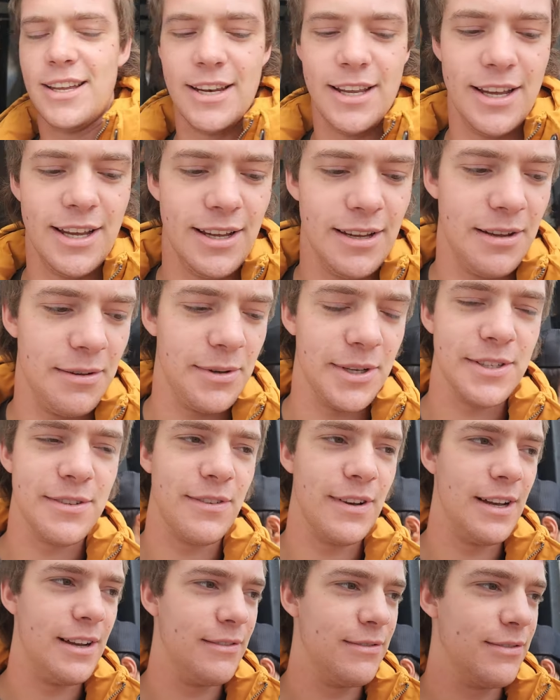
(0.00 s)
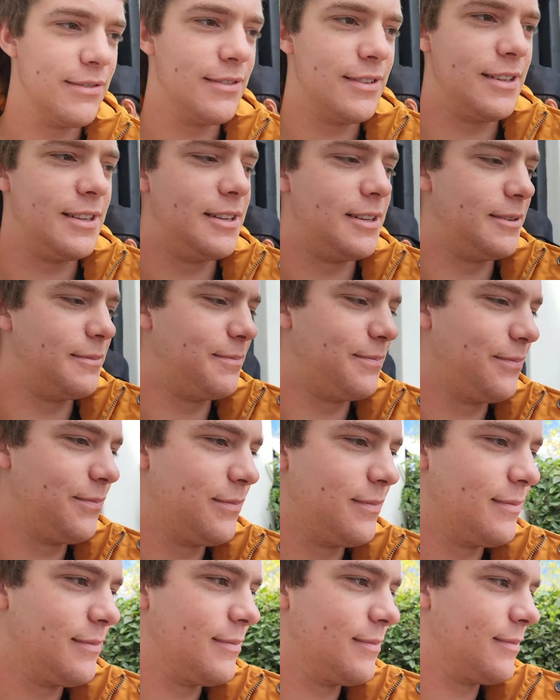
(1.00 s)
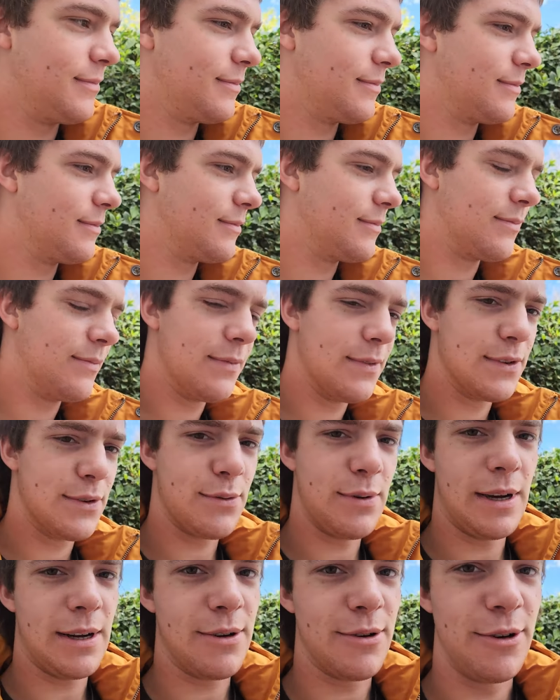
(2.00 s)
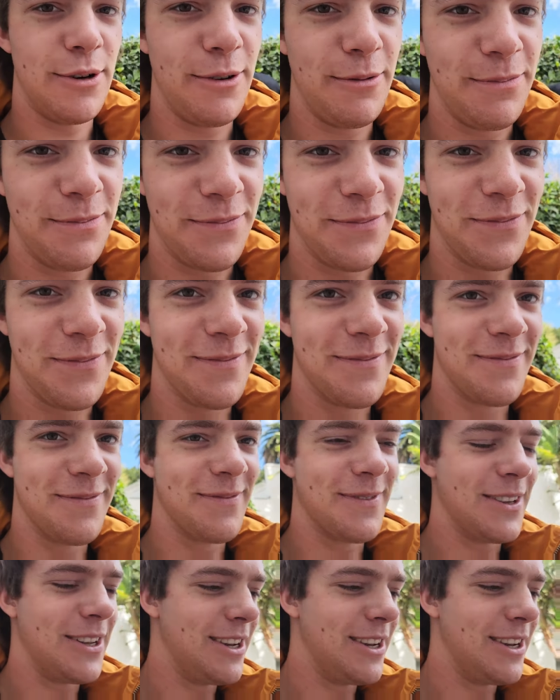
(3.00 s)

NA MX-5. Um, it's quite cool. Mm.